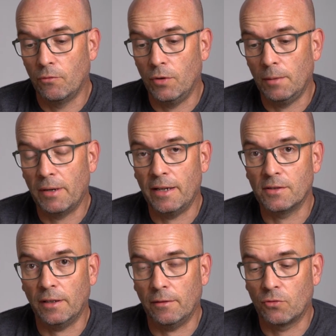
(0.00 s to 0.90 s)

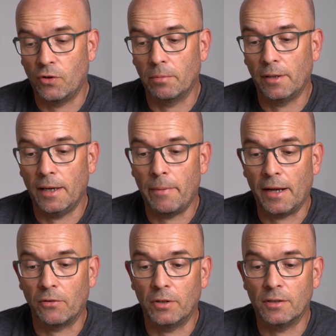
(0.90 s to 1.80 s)
replacing AAA
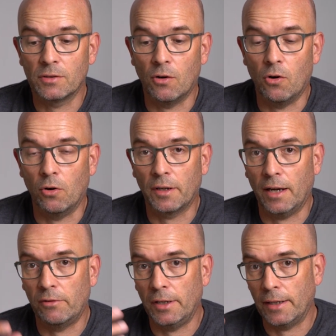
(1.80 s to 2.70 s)
batteries or
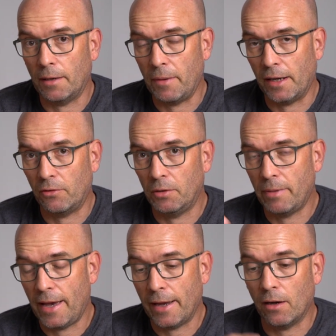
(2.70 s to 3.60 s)
carrying a battery
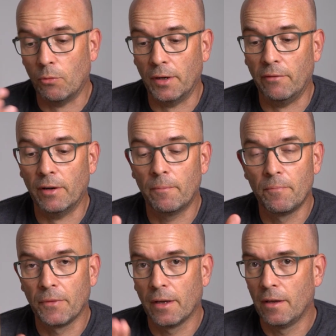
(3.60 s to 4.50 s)
pack or whatever.
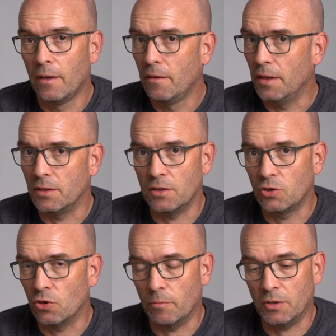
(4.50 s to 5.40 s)
This is
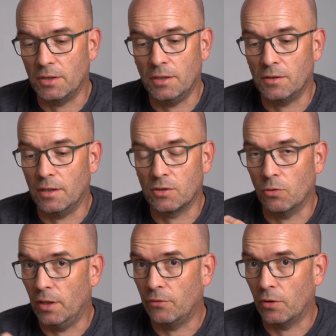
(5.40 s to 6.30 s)
so much easier.
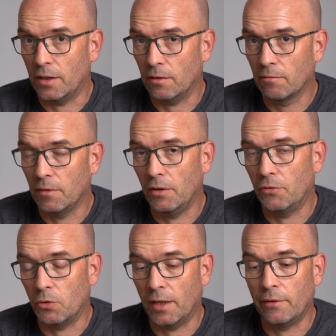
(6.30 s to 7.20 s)
So if you
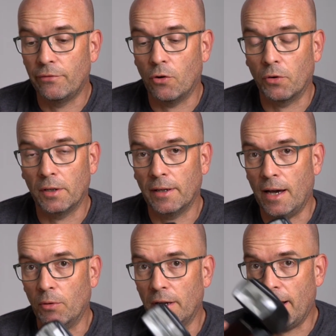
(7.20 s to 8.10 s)
can afford it,
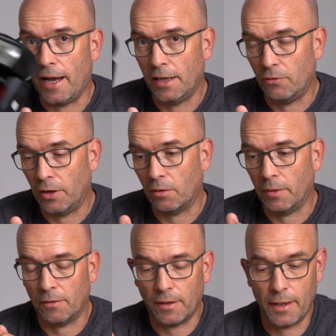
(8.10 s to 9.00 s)
I would highly
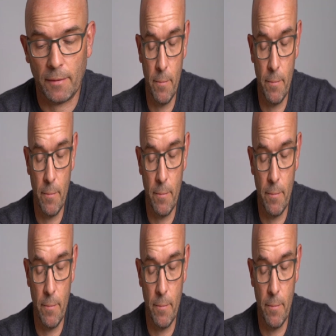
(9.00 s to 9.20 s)
recommend that.